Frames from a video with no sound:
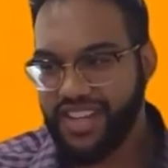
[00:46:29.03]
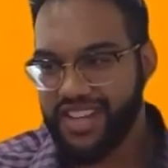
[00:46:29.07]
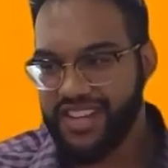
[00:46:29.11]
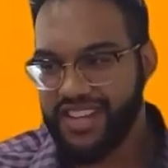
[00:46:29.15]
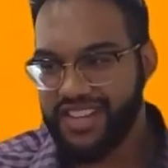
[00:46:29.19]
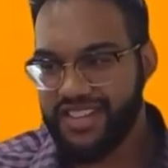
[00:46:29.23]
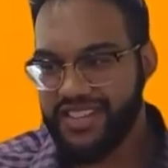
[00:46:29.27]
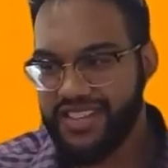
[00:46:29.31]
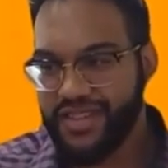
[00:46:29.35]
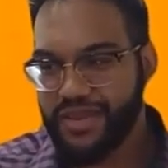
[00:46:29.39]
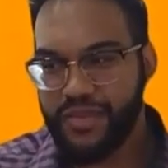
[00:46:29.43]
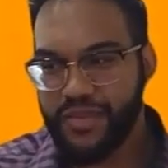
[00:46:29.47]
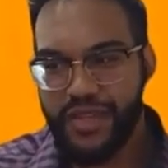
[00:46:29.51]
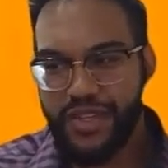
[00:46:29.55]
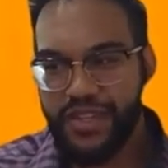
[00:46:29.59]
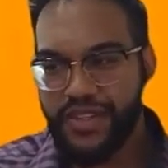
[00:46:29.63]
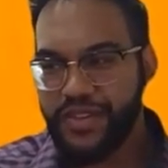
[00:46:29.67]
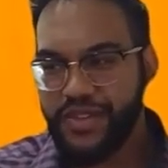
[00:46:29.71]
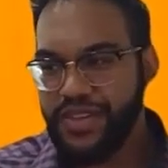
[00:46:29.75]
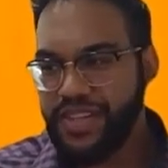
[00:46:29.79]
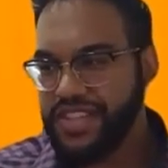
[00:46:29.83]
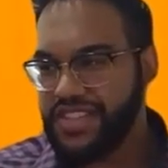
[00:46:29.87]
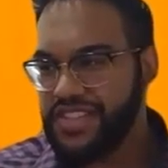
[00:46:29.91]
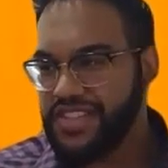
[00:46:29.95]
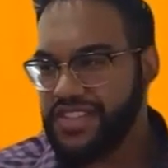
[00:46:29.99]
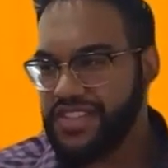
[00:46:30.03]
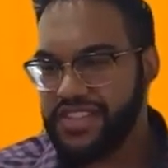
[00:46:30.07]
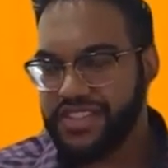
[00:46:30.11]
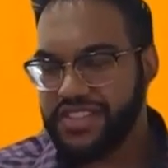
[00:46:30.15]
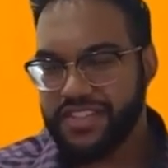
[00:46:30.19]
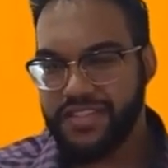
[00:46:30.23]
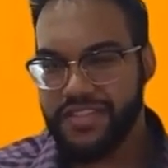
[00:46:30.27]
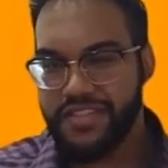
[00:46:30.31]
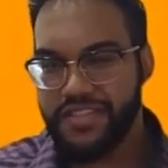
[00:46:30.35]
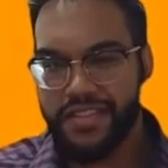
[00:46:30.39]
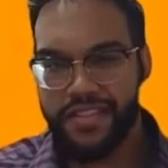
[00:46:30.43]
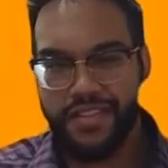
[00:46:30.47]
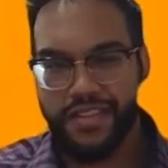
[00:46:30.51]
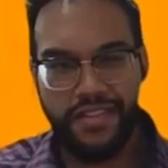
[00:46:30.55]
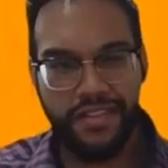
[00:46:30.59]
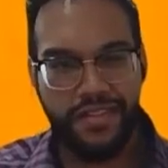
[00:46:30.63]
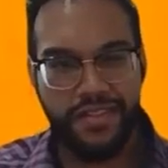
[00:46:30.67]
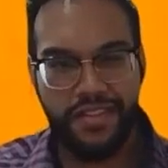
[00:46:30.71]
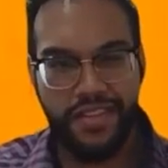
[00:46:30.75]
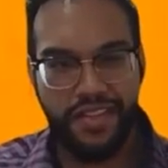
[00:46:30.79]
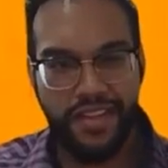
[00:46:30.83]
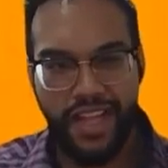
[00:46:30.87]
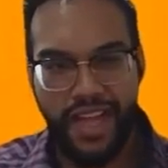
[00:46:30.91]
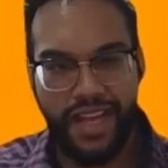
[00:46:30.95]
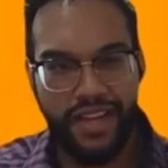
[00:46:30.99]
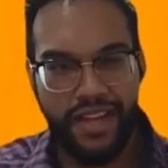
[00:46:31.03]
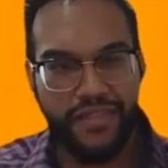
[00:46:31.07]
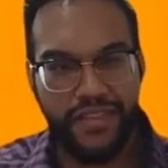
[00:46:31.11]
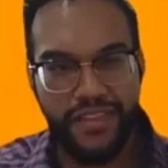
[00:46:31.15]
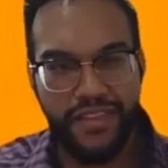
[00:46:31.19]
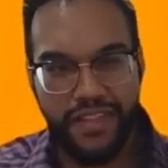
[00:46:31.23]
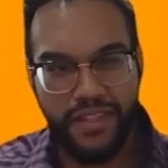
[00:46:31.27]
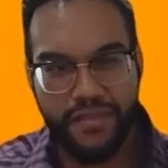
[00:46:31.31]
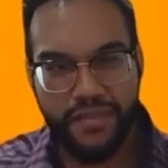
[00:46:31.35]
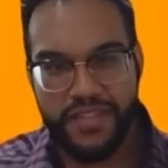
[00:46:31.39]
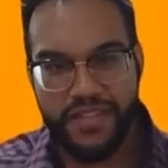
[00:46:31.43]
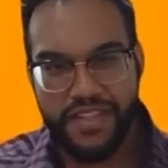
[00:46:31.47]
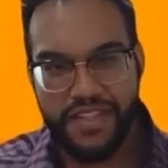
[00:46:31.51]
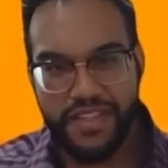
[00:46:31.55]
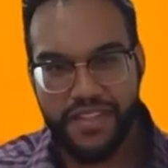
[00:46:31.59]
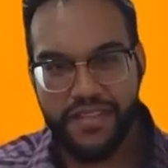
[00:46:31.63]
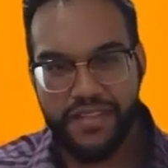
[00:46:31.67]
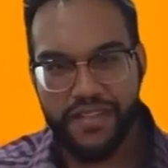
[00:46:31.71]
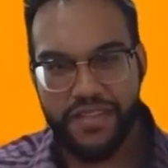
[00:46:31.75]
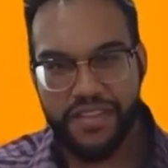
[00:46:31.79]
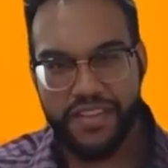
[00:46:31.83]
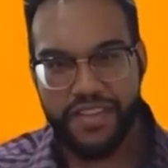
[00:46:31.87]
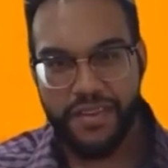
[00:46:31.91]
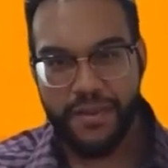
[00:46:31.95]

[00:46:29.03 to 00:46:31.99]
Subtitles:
Someone who can just laugh at themselves.